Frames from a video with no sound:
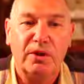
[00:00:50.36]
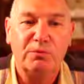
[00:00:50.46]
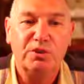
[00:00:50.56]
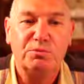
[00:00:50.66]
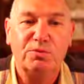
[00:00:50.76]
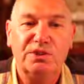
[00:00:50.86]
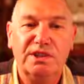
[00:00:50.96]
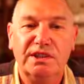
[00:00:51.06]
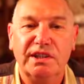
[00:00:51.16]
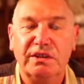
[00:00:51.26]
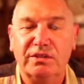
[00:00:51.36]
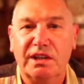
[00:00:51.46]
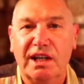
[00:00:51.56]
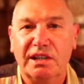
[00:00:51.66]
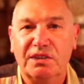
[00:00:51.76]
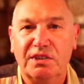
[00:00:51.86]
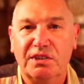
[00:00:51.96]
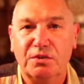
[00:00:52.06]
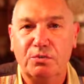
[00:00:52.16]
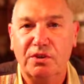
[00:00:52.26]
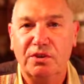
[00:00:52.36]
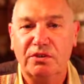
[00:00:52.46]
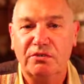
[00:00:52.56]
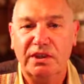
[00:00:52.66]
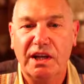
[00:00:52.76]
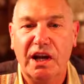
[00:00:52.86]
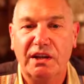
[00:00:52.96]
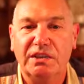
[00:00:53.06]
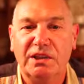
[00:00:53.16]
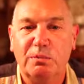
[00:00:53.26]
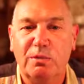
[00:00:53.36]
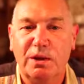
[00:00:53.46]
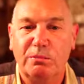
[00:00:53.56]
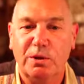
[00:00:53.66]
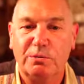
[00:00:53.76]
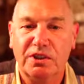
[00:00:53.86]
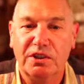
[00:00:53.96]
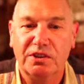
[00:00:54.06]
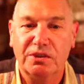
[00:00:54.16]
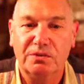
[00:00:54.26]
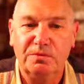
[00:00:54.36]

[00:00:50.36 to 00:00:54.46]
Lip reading: a much more detailed analysis, one can read Anthony Birnbaum's article,